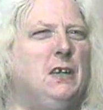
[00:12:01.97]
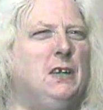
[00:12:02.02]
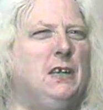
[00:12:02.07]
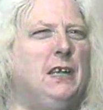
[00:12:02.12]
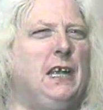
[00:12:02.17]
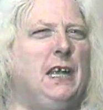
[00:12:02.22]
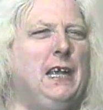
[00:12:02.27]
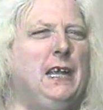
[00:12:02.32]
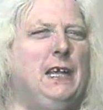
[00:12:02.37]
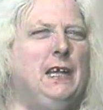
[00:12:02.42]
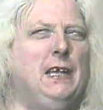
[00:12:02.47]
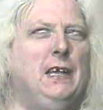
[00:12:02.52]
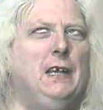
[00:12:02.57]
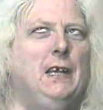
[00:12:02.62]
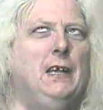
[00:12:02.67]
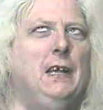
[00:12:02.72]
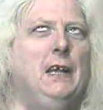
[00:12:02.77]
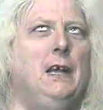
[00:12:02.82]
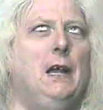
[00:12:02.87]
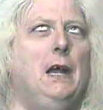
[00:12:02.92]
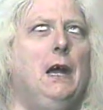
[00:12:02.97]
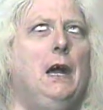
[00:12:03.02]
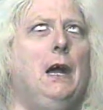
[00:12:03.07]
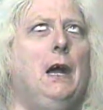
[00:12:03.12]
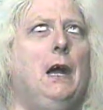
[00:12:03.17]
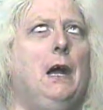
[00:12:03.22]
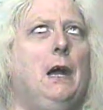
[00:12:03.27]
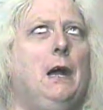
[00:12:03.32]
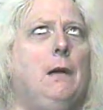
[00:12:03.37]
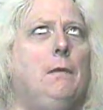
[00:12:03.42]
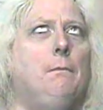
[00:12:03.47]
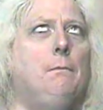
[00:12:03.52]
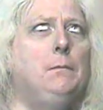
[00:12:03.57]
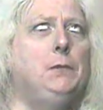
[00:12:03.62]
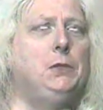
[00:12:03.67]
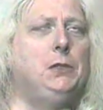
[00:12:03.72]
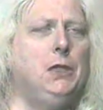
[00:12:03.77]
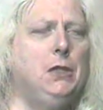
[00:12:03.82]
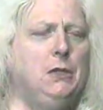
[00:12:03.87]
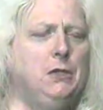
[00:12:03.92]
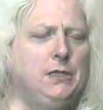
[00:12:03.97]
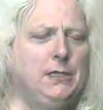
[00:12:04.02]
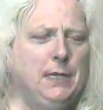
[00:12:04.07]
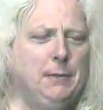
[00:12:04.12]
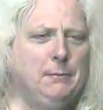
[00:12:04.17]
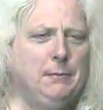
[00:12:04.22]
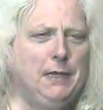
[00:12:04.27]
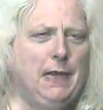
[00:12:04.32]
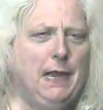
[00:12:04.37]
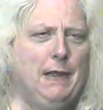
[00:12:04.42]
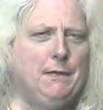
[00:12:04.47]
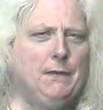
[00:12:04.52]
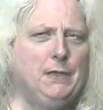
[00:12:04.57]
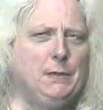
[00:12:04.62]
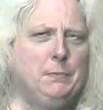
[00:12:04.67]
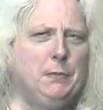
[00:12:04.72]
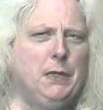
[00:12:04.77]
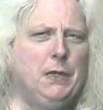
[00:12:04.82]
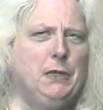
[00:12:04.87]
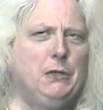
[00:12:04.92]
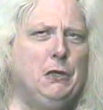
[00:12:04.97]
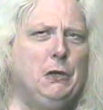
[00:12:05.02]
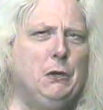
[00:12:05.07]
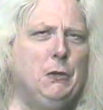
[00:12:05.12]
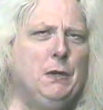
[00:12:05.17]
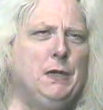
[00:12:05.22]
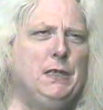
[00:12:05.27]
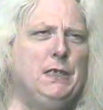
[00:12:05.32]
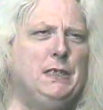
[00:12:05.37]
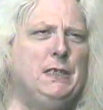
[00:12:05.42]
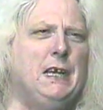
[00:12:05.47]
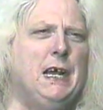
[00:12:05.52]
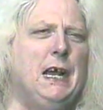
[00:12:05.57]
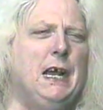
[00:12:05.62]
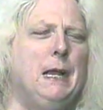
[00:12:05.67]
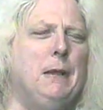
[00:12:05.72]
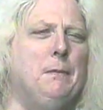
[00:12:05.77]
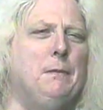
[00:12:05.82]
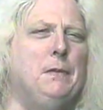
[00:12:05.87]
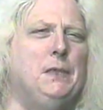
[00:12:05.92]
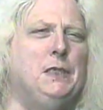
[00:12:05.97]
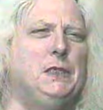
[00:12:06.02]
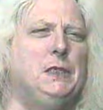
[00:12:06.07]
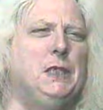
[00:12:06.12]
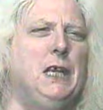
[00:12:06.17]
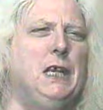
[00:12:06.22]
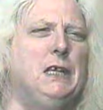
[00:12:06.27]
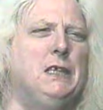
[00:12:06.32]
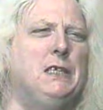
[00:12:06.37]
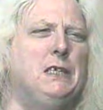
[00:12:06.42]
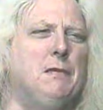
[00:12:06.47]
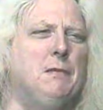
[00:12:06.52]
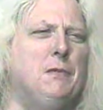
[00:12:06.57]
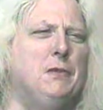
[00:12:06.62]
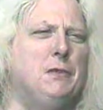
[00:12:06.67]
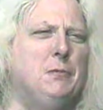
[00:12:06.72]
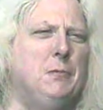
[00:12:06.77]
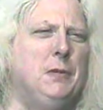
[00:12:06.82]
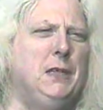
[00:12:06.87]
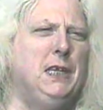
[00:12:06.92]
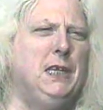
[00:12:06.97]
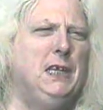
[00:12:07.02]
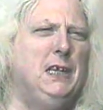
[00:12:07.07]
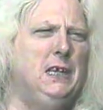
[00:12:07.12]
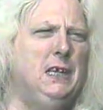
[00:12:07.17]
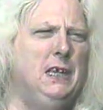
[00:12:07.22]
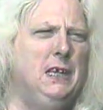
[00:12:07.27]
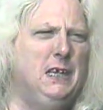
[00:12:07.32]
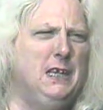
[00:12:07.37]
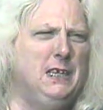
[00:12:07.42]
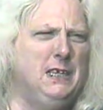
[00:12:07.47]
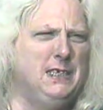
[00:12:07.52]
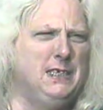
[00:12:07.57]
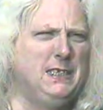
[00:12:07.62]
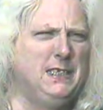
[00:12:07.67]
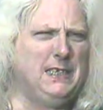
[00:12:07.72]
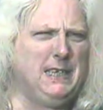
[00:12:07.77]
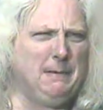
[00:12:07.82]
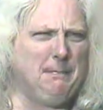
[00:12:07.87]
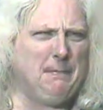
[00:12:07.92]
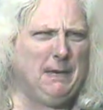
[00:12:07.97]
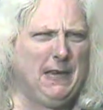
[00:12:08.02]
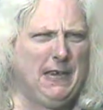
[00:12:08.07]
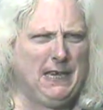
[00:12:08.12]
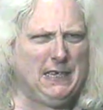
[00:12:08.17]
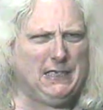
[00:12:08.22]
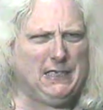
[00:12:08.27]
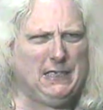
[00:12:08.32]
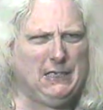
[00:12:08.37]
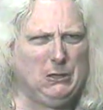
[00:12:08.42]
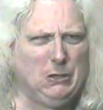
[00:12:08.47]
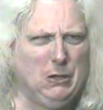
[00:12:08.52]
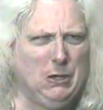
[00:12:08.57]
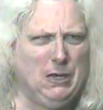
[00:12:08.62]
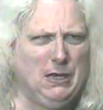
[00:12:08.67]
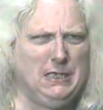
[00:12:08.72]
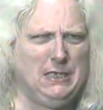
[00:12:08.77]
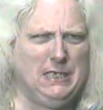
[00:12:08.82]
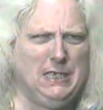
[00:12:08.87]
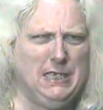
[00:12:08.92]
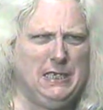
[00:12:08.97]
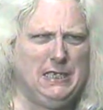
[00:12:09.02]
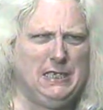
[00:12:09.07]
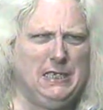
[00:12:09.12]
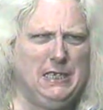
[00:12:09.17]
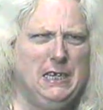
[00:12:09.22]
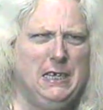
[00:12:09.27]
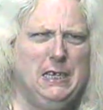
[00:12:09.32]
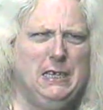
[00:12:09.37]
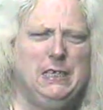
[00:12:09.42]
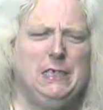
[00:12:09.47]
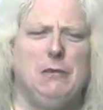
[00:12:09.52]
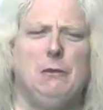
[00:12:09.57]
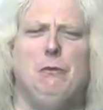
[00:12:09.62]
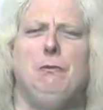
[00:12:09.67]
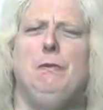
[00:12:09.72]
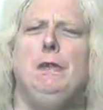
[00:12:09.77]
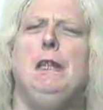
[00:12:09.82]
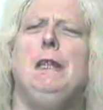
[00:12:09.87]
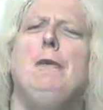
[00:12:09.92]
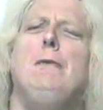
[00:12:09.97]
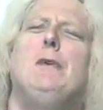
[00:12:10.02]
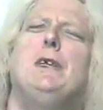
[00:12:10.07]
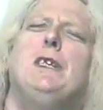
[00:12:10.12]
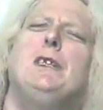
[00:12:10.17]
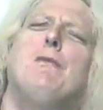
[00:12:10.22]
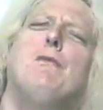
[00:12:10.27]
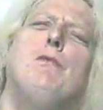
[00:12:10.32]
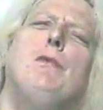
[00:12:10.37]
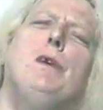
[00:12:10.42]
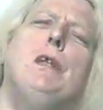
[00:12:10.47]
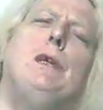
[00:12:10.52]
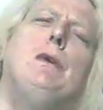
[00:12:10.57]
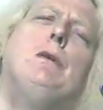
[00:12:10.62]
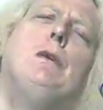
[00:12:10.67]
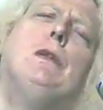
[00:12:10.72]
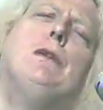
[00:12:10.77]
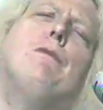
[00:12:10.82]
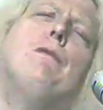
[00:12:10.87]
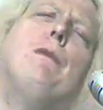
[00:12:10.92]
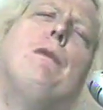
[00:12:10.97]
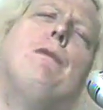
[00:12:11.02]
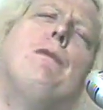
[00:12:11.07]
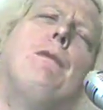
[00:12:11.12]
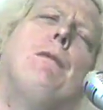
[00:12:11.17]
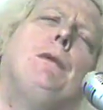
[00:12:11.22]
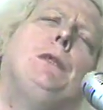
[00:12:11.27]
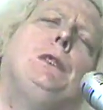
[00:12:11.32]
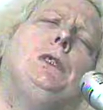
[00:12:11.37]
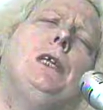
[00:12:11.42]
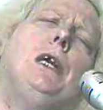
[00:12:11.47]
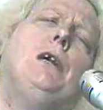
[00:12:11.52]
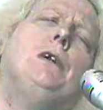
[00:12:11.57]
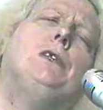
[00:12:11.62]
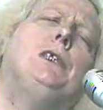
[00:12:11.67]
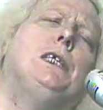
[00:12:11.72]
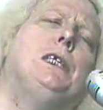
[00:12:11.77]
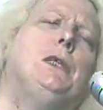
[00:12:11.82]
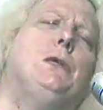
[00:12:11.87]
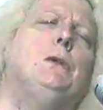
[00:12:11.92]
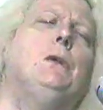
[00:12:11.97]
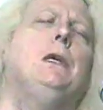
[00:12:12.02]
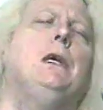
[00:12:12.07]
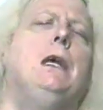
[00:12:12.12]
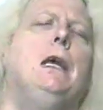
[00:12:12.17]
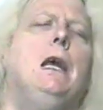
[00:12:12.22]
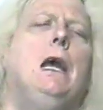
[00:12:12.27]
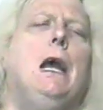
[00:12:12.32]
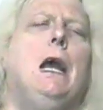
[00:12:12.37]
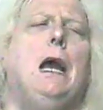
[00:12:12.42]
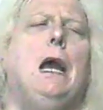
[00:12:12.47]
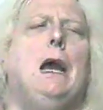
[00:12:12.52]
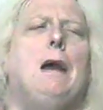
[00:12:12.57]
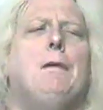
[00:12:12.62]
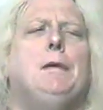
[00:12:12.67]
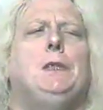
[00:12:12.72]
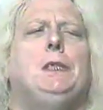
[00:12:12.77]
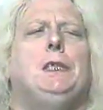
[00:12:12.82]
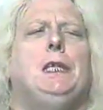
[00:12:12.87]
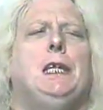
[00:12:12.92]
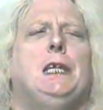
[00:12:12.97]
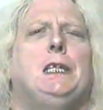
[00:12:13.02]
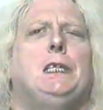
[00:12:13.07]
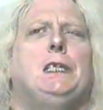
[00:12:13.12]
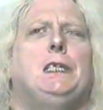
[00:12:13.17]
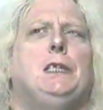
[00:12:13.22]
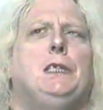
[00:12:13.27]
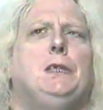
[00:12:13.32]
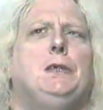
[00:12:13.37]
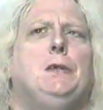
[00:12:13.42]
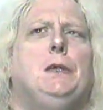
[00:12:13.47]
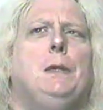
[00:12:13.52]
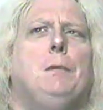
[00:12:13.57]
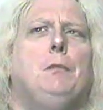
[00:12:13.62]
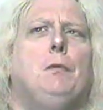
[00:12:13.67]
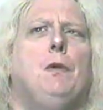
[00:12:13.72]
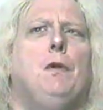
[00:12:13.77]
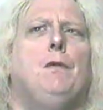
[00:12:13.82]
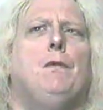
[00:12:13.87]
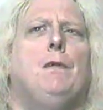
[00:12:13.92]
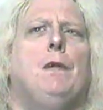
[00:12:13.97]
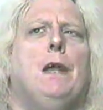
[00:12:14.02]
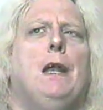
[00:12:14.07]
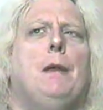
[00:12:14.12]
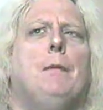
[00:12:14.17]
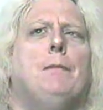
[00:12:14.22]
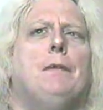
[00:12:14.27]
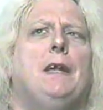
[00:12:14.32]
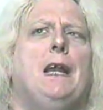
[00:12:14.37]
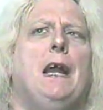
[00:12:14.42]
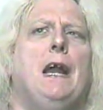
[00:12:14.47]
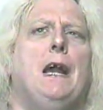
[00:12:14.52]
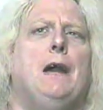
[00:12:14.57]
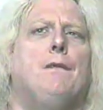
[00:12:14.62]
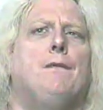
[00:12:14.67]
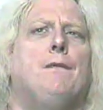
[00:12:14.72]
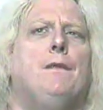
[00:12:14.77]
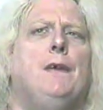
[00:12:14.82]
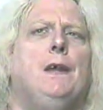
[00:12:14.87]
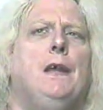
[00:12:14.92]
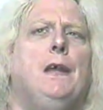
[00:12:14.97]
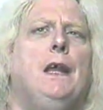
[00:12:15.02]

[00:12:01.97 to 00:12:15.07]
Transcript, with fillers: Okay, um, Michele's MGAF was pretty low at the time because she had suffered so many setbacks and losses. So it really was really wonderful for Michele to have a chance to improve her MGAF.